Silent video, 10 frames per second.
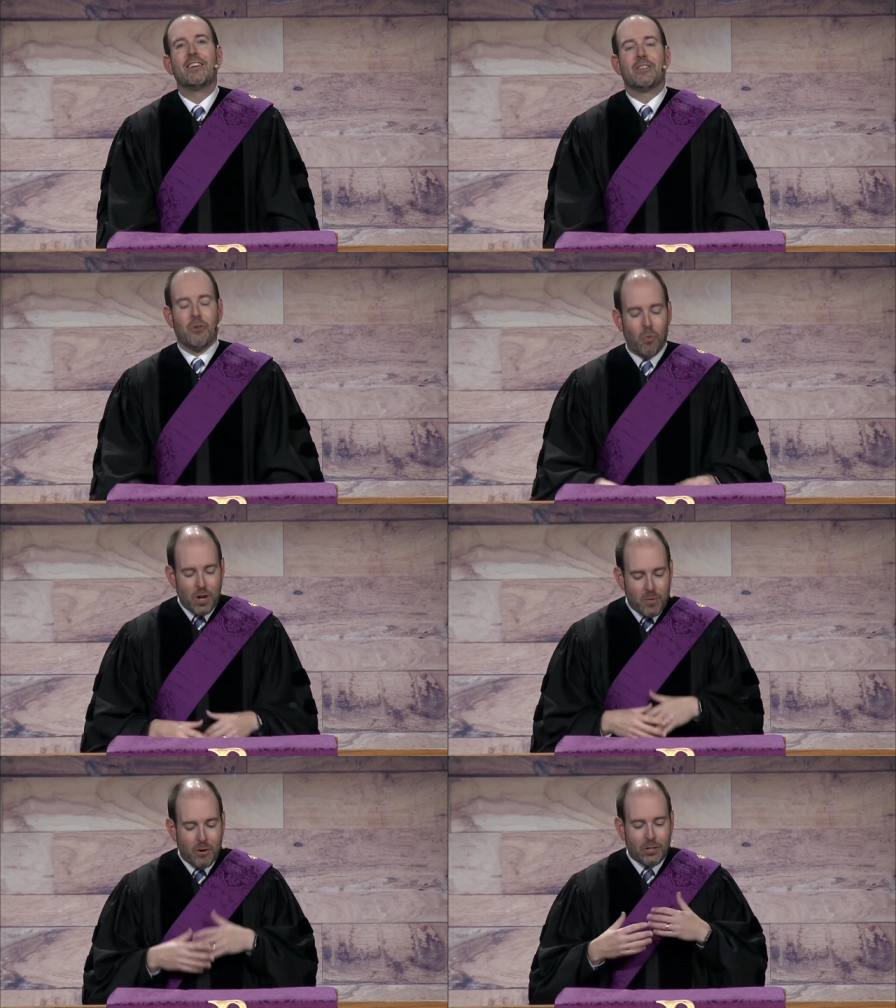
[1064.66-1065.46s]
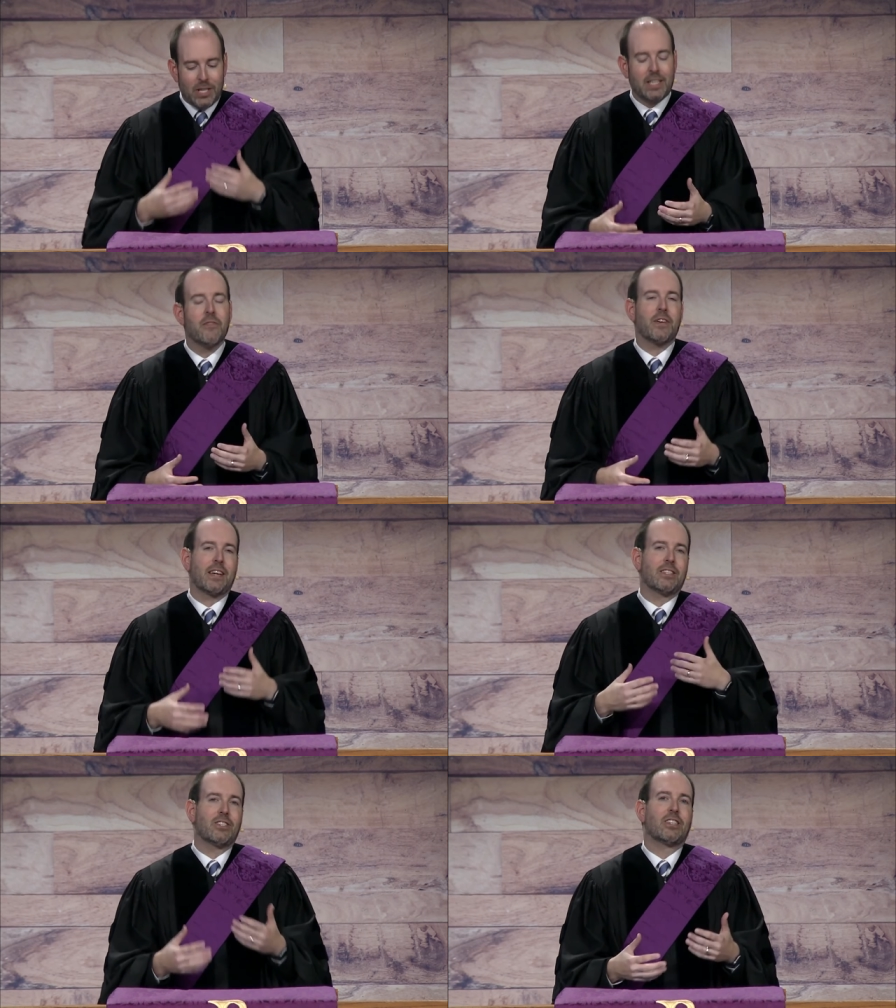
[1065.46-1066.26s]
You know, one of the most
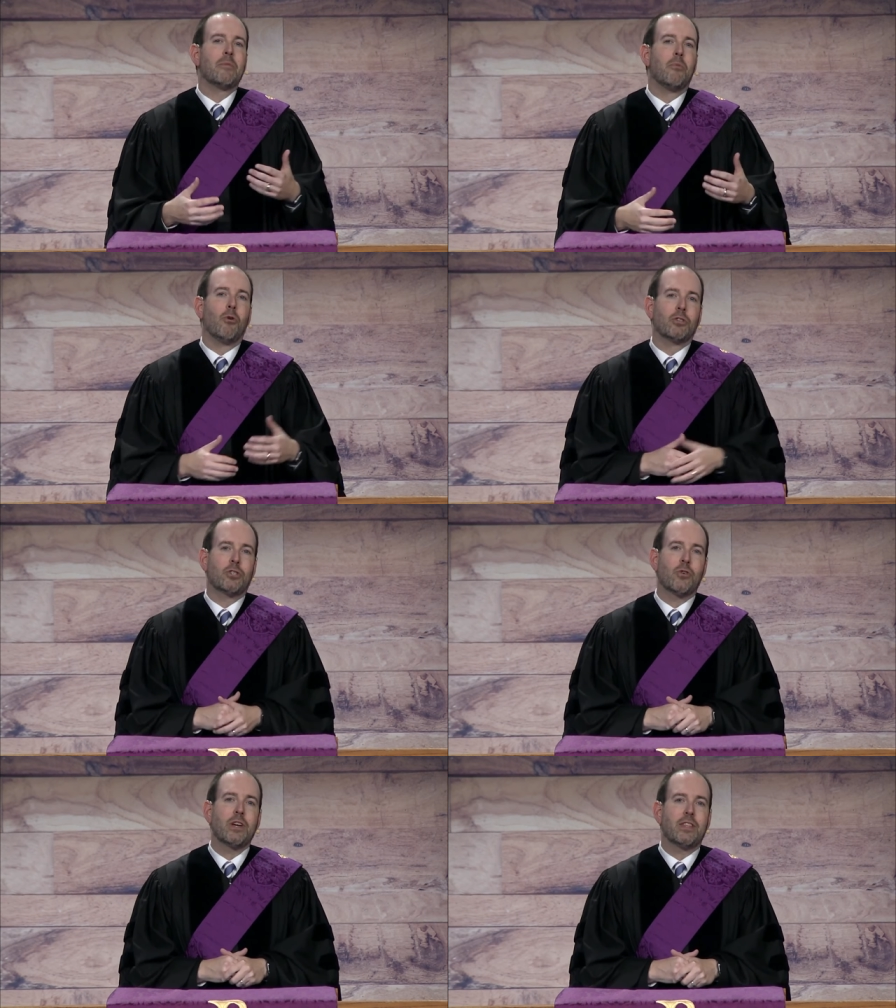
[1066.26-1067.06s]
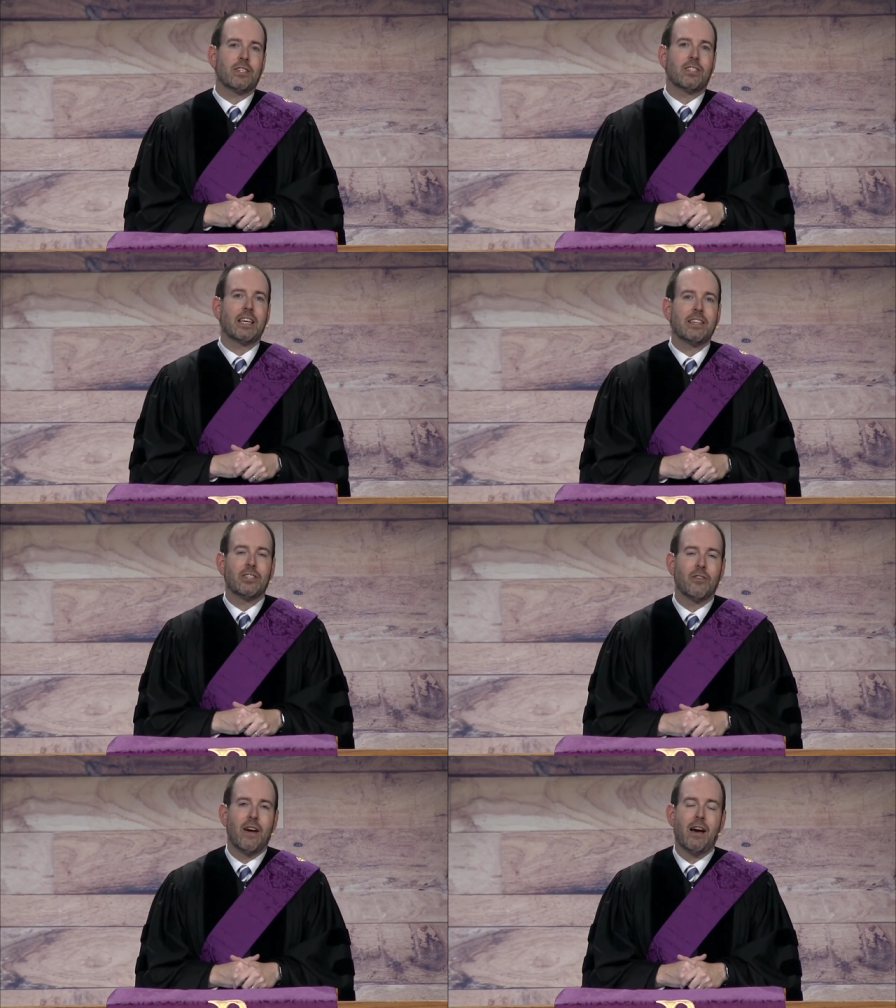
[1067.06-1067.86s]
significant symbols during this
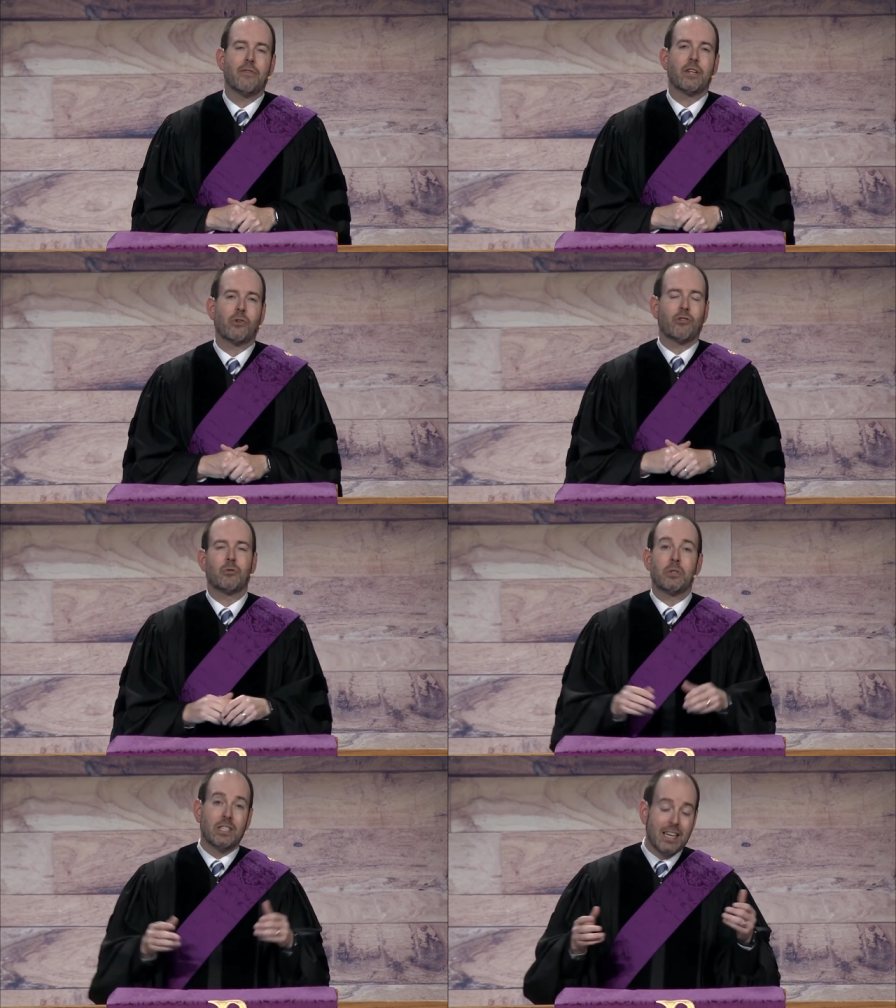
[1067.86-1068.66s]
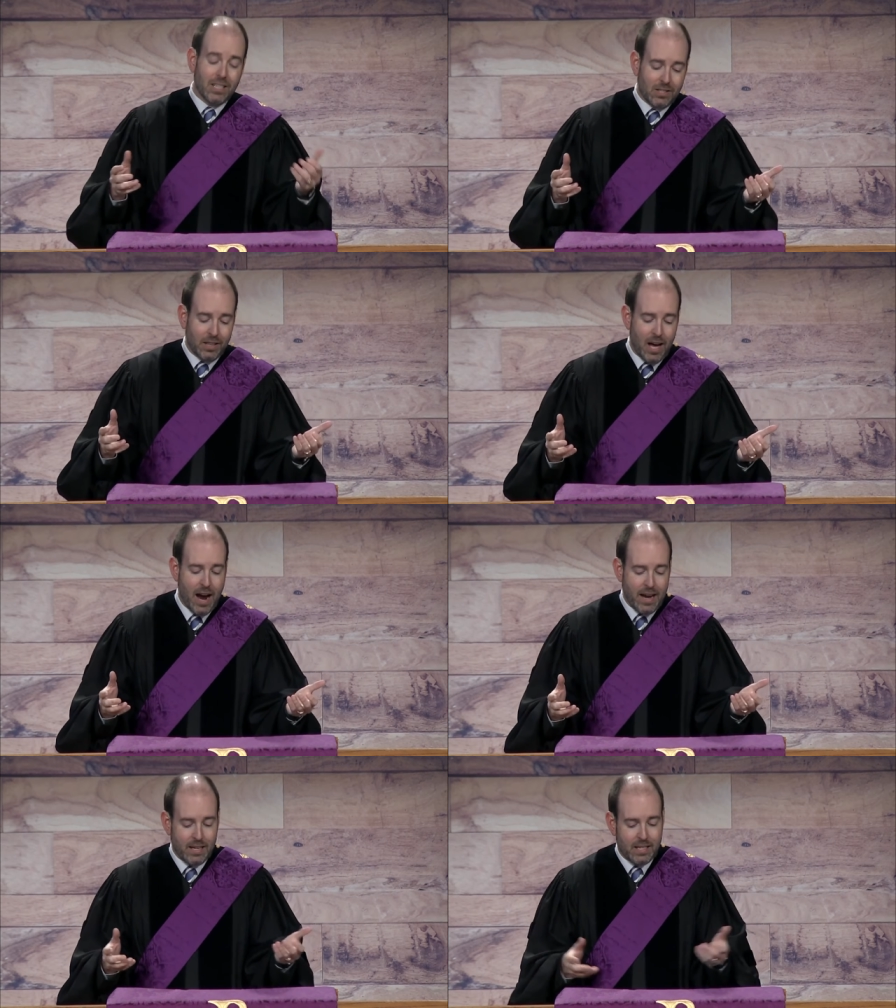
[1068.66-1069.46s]
season of Advent and Christmas is
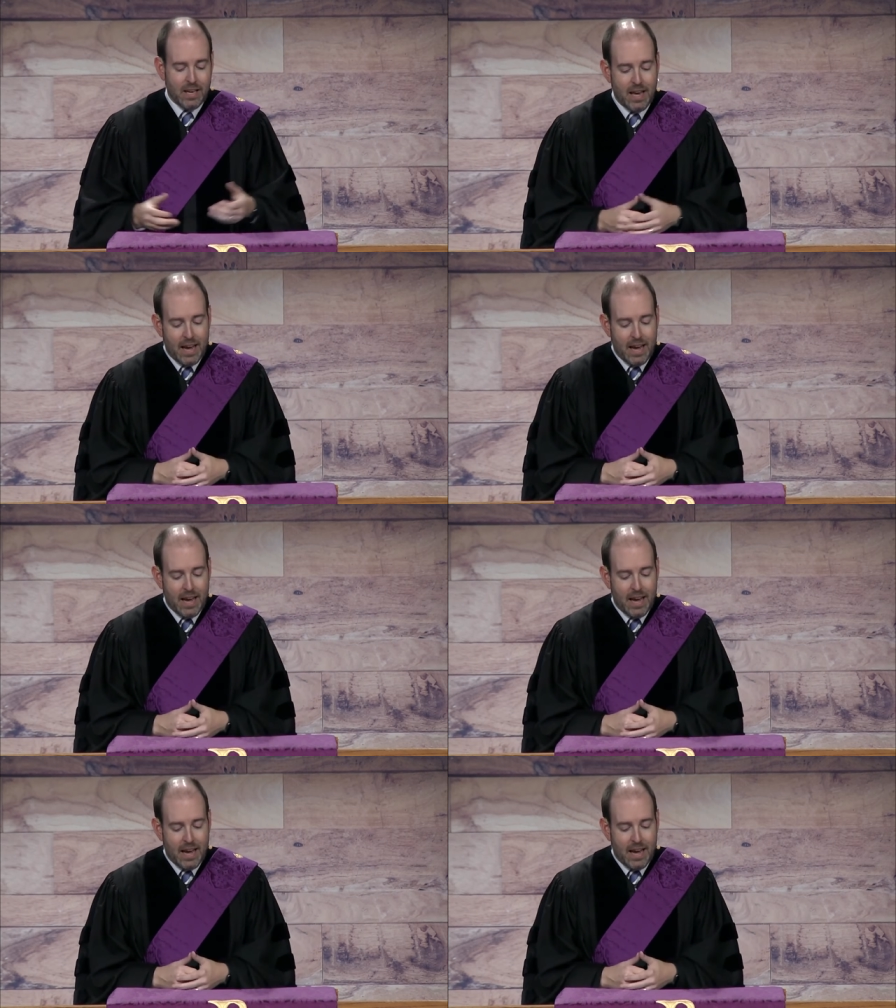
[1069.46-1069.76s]
light.